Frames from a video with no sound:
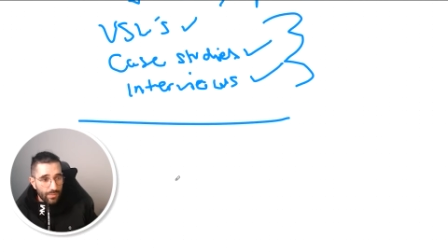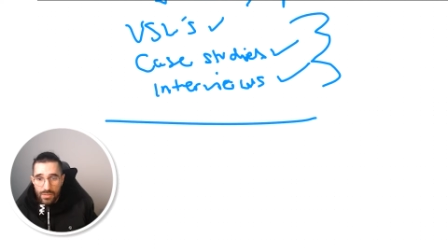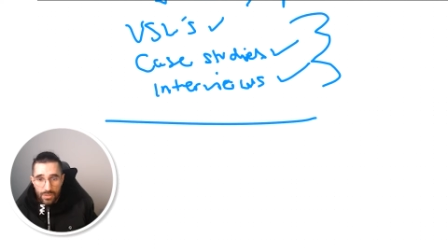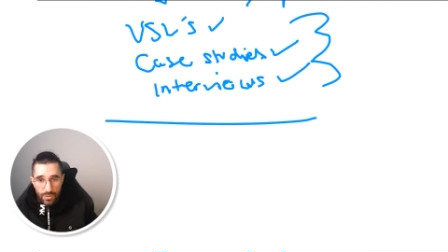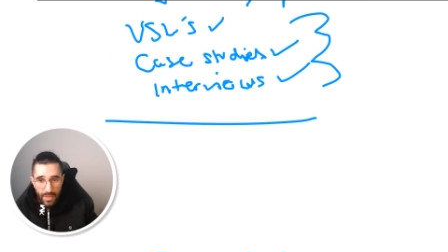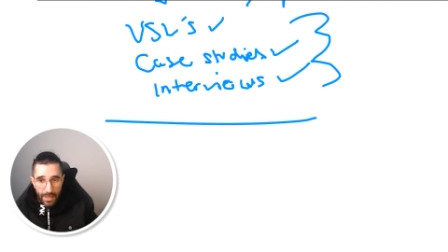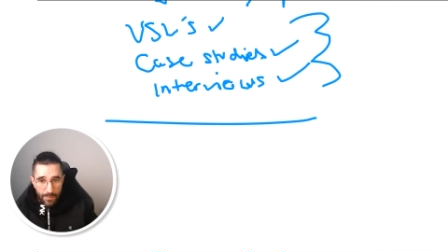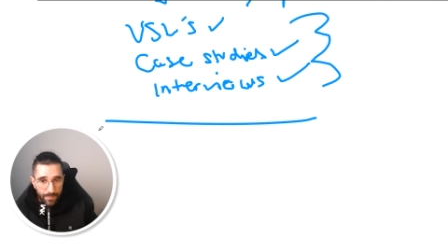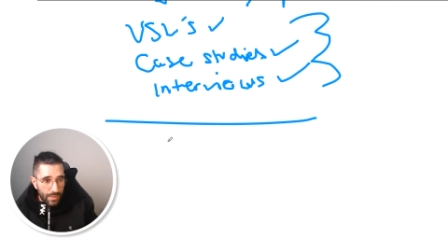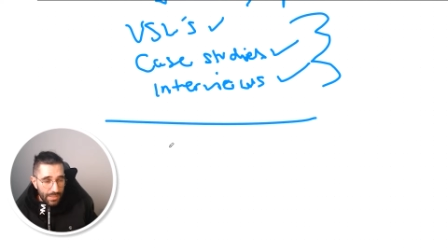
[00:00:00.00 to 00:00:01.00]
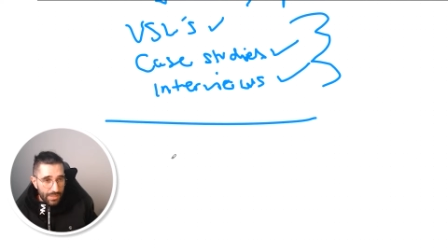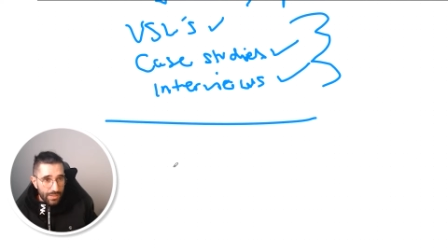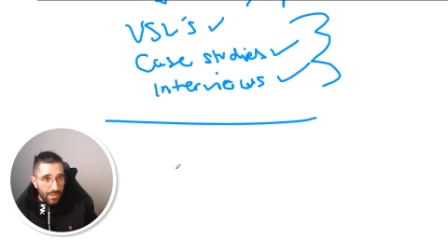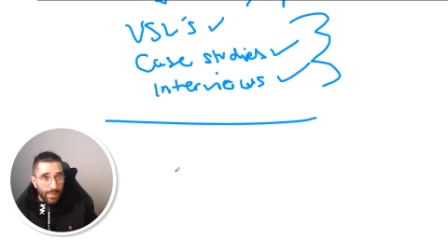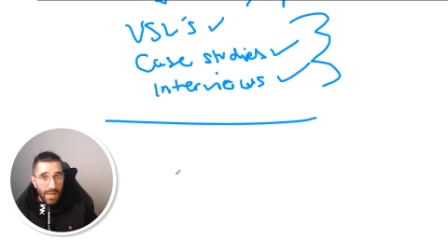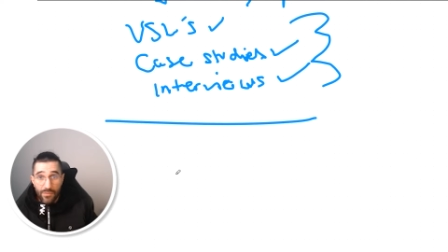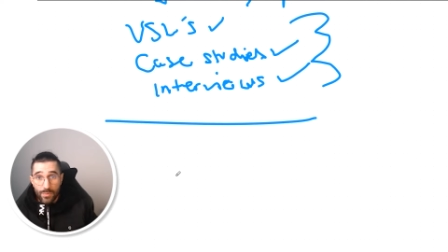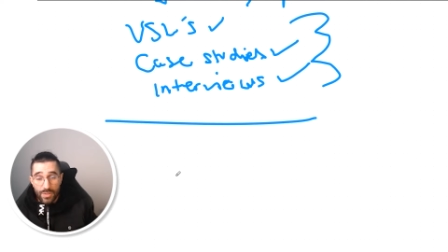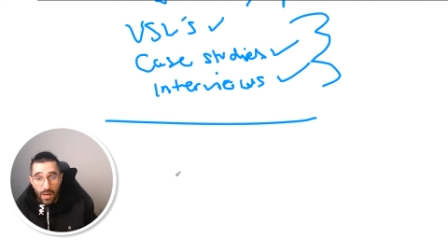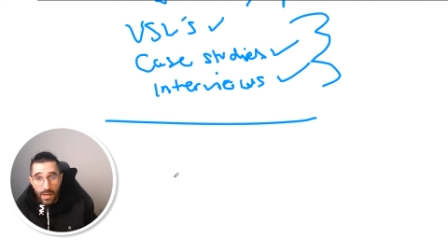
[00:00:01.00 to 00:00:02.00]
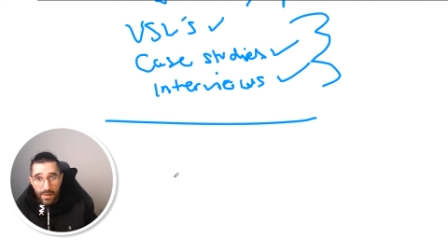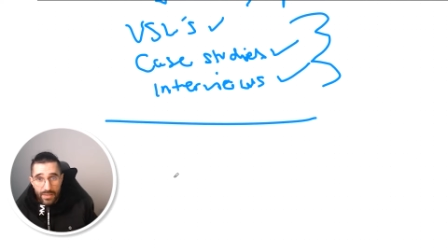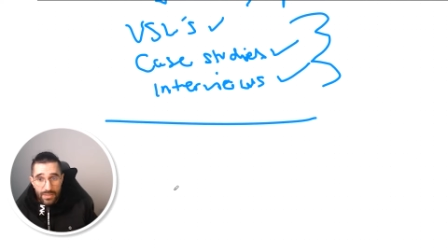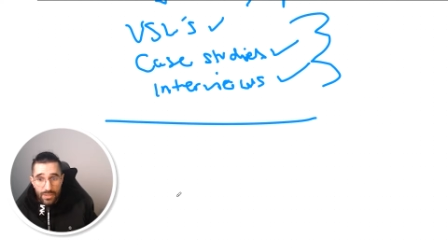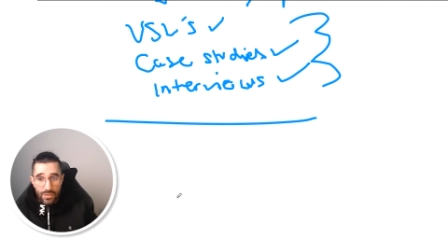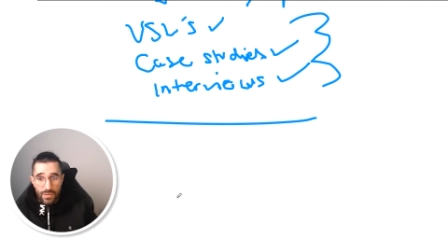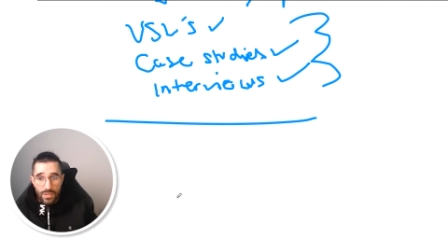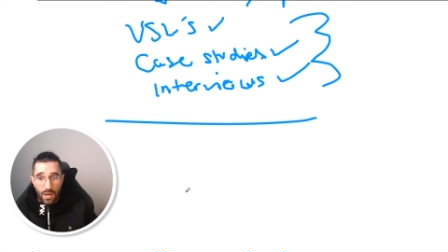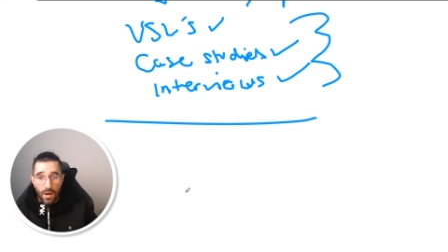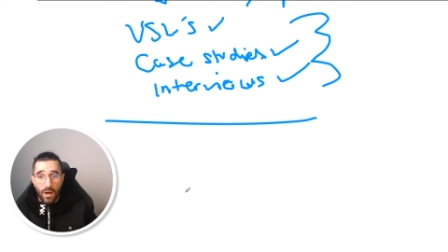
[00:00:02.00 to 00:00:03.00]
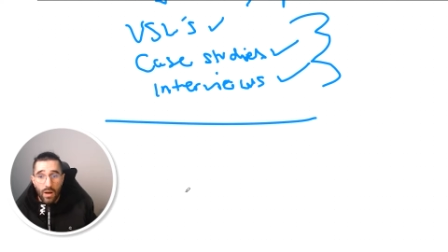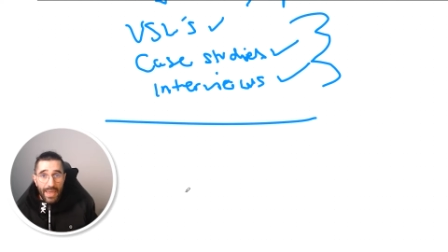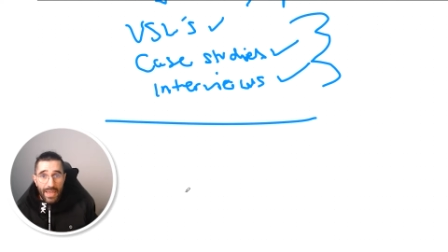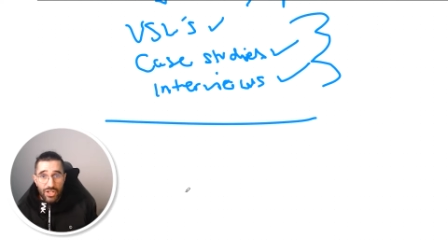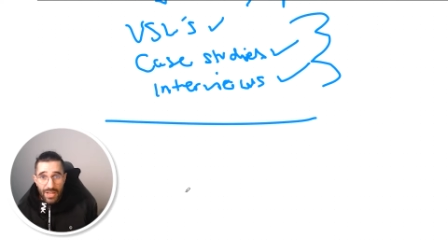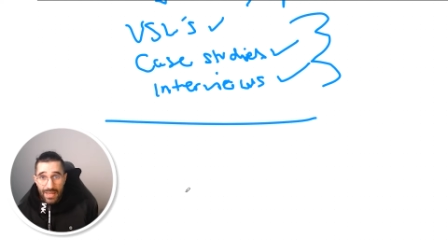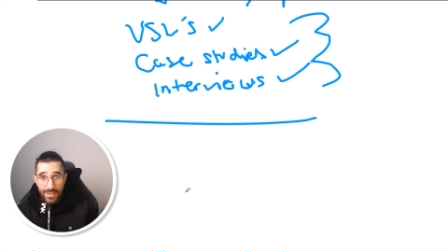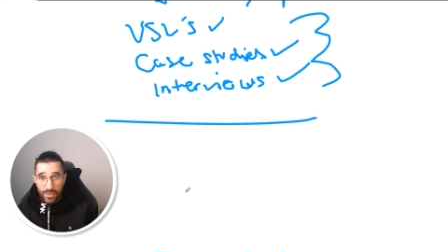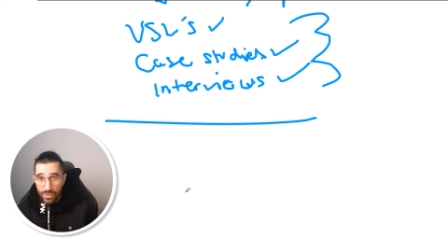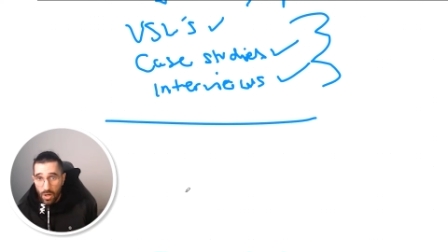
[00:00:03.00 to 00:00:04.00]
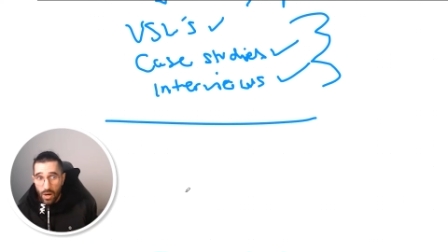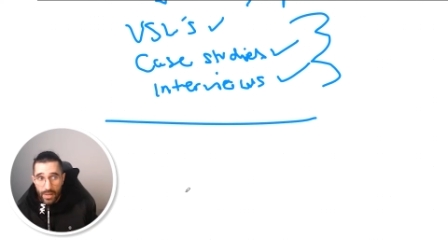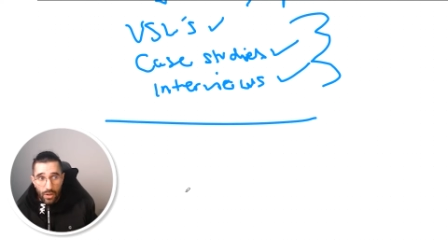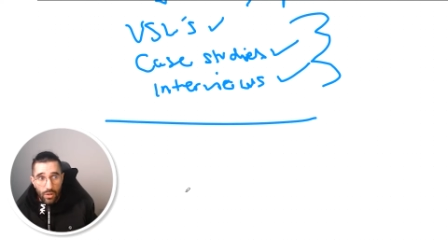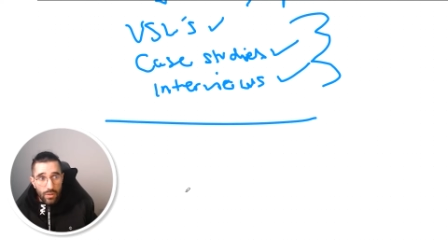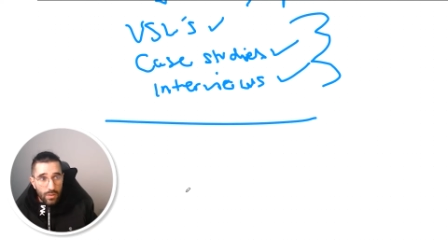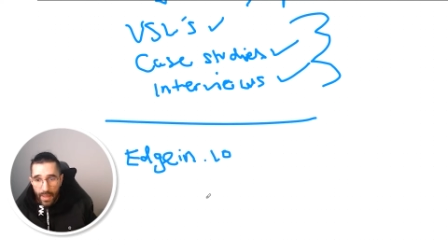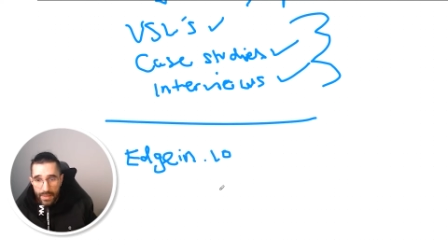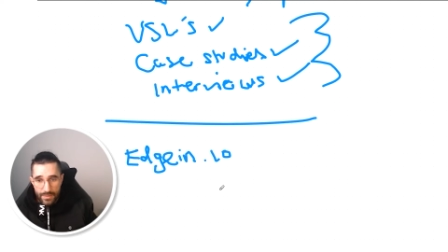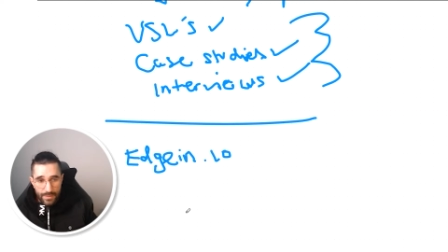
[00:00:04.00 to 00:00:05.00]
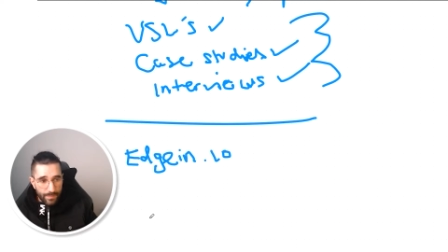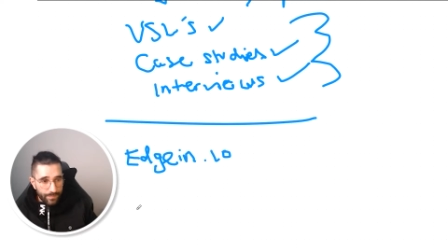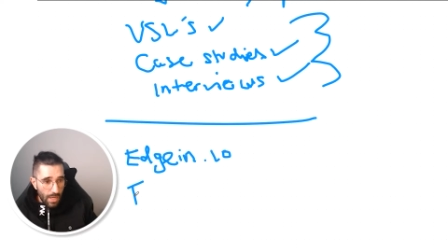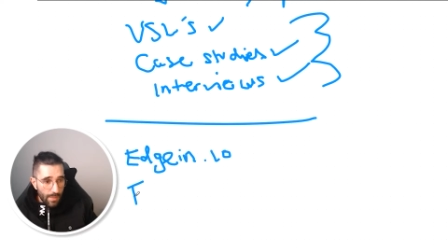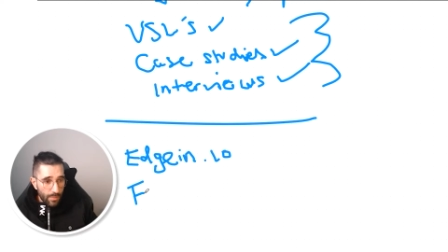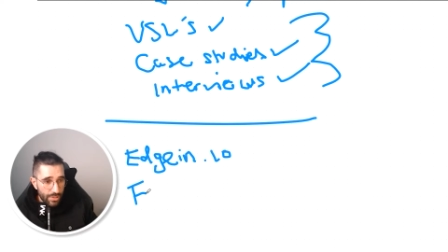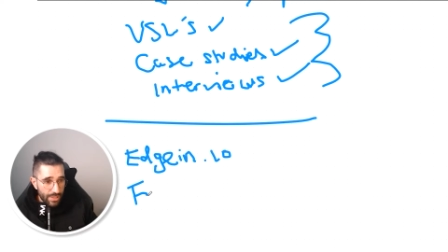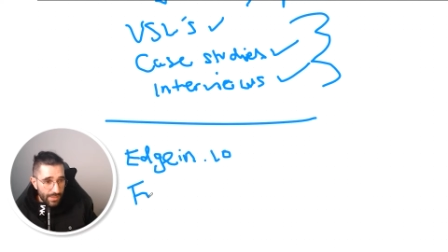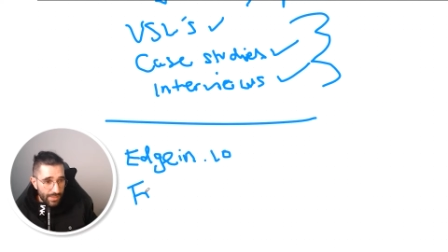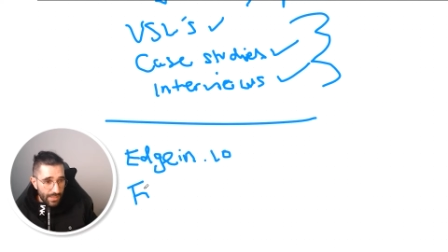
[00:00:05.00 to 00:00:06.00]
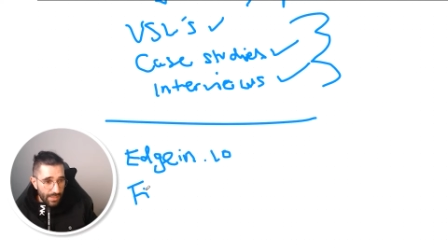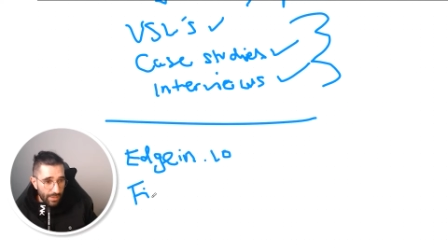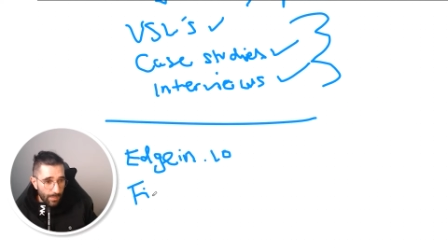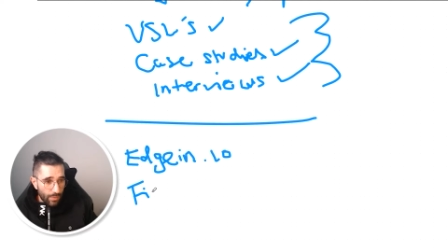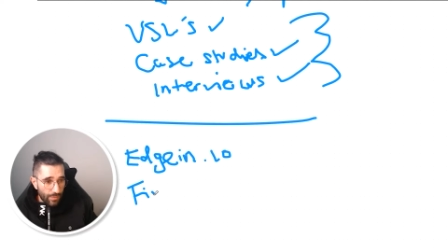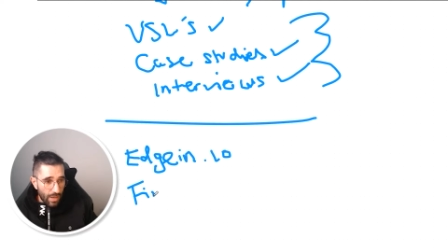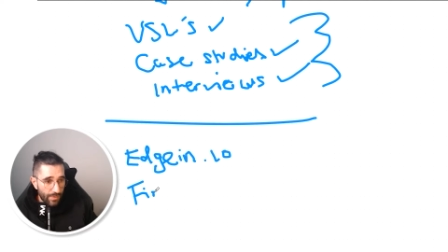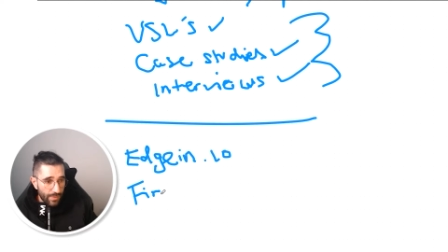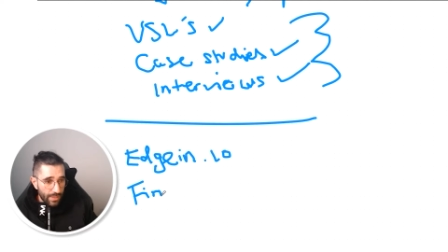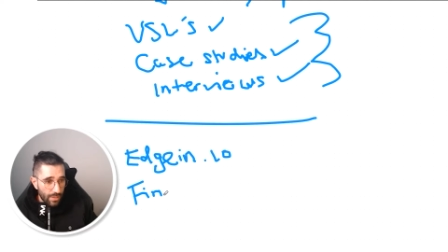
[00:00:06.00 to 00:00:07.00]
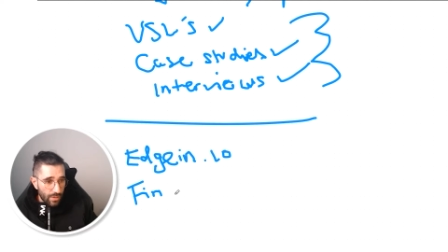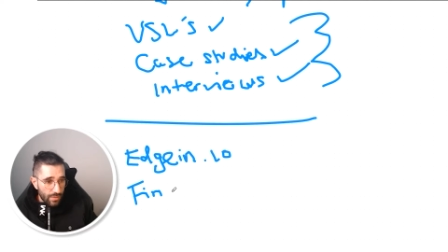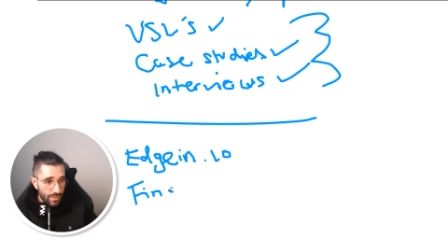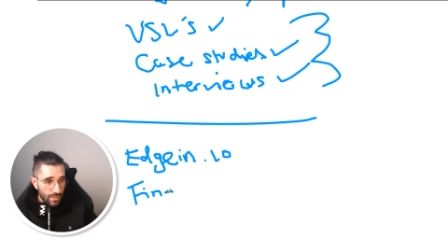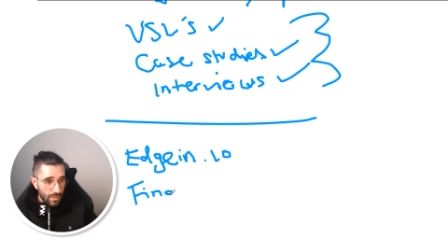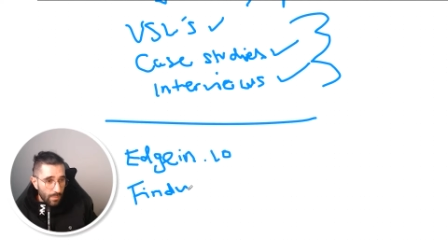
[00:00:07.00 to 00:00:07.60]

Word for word: To do that, this platforms that I like to use are edgein.io and I mentioned this in a couple of other videos,